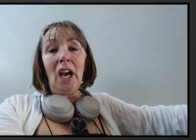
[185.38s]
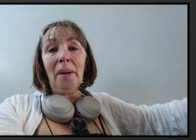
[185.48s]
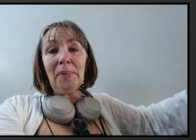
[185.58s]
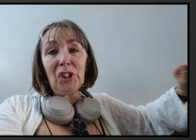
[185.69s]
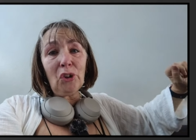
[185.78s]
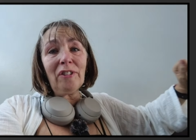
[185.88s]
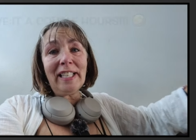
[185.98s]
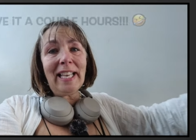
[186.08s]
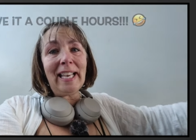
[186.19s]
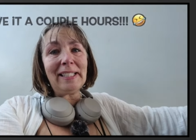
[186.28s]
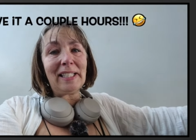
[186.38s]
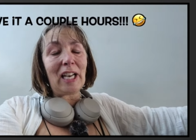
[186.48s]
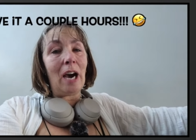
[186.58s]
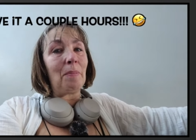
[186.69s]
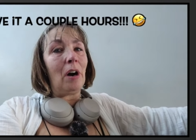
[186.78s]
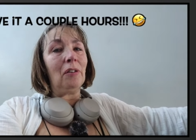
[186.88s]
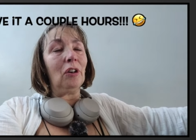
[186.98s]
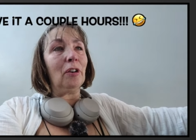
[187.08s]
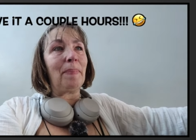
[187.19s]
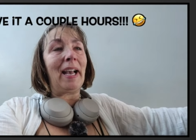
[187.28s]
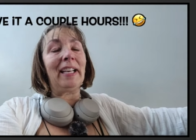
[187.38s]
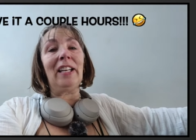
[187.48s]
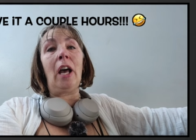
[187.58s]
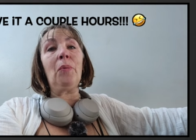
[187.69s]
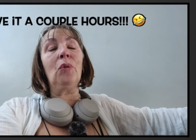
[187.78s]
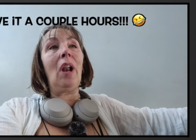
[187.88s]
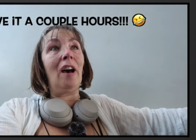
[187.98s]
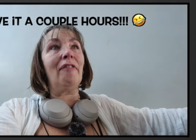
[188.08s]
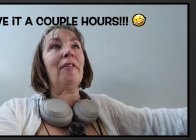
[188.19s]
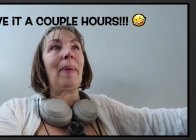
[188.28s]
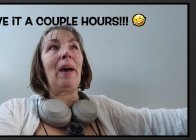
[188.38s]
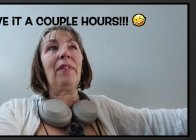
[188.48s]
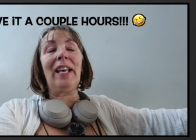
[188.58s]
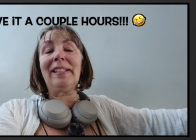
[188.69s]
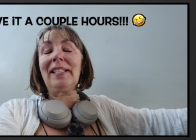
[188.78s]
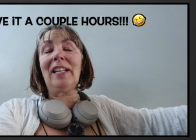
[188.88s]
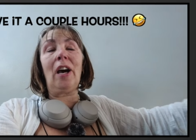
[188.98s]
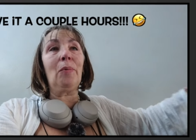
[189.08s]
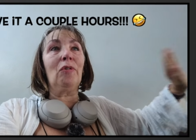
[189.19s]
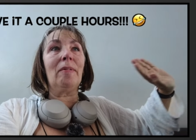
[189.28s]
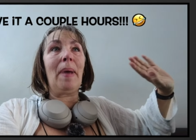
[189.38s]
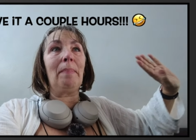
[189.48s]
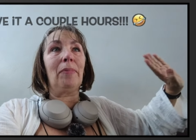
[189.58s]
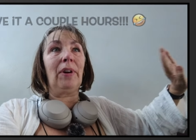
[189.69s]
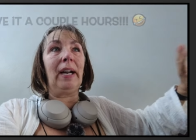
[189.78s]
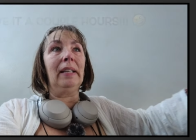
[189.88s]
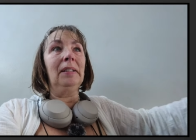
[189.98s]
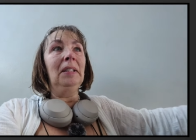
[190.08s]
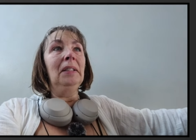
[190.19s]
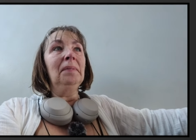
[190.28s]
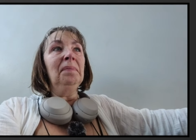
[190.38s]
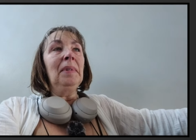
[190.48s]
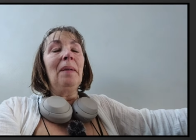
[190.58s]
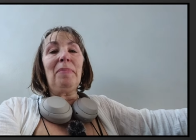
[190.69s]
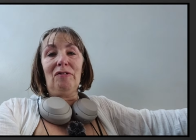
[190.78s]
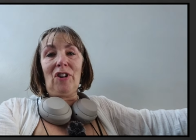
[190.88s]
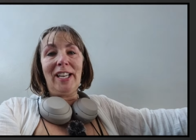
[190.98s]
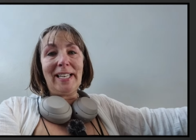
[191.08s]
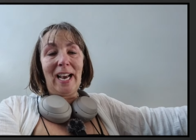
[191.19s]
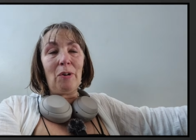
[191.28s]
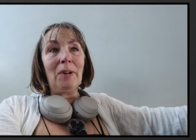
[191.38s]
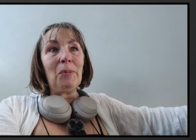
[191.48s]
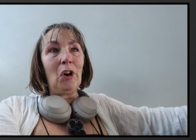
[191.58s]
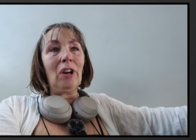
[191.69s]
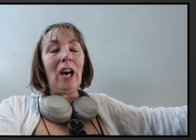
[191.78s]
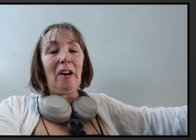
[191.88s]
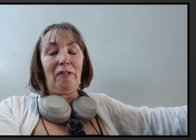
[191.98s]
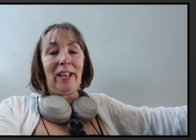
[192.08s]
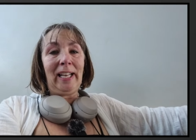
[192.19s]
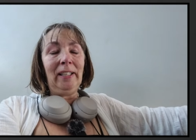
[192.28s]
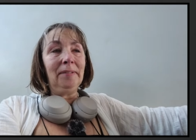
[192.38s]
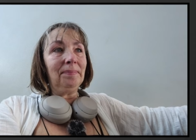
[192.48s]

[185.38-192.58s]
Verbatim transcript: I'm sure in years to come I'll look back and I will laugh about this and I will remember it, but right now I'm not laughing,